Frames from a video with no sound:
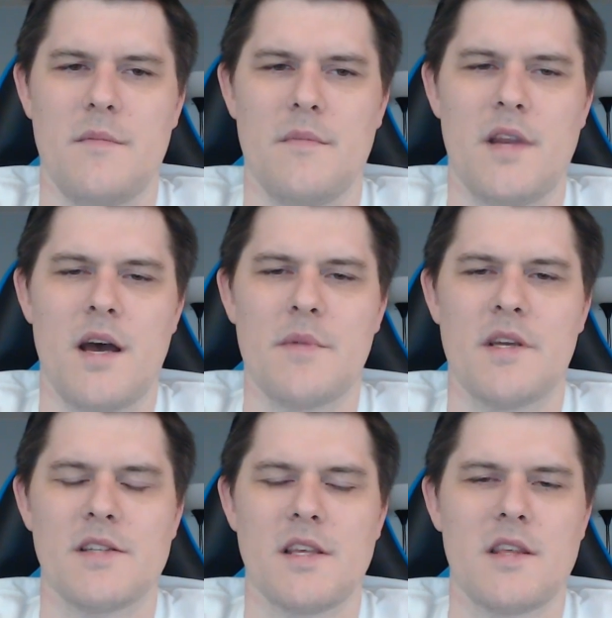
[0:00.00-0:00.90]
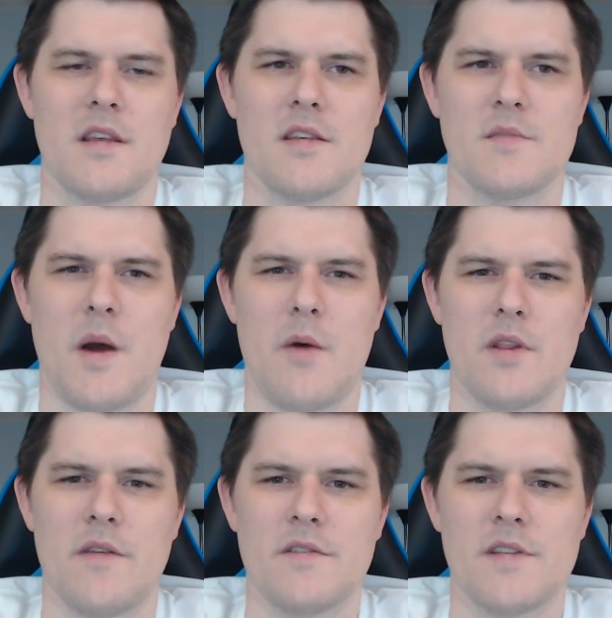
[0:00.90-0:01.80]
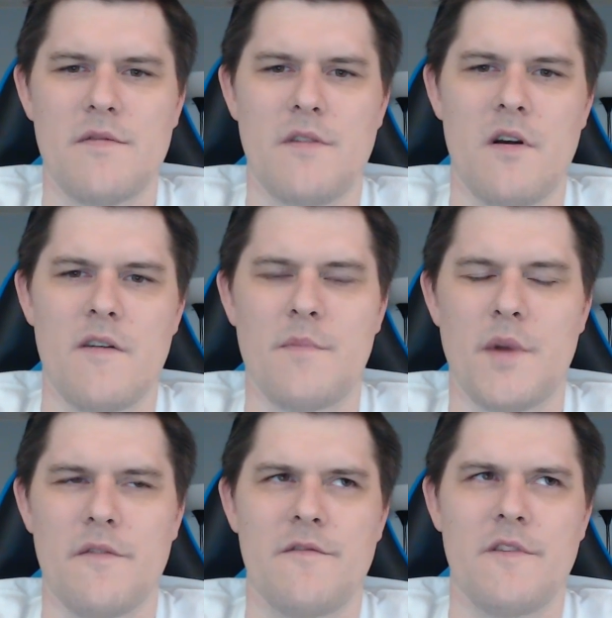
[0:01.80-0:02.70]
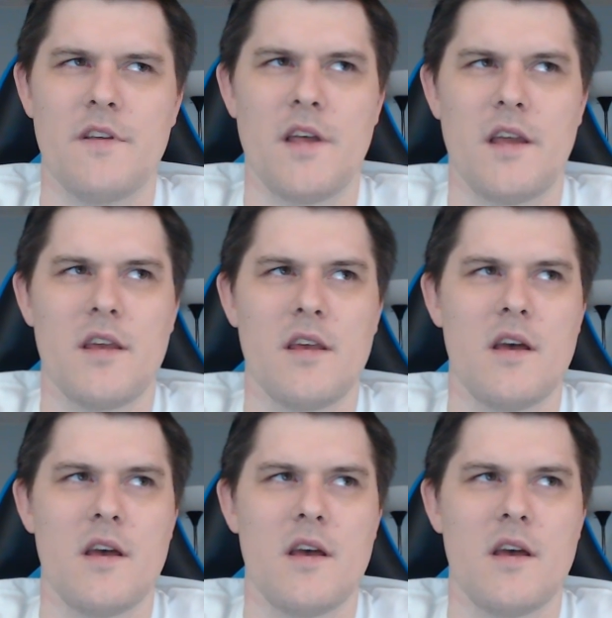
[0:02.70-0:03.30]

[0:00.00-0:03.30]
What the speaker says: not because I think his power level's that far off, but I feel like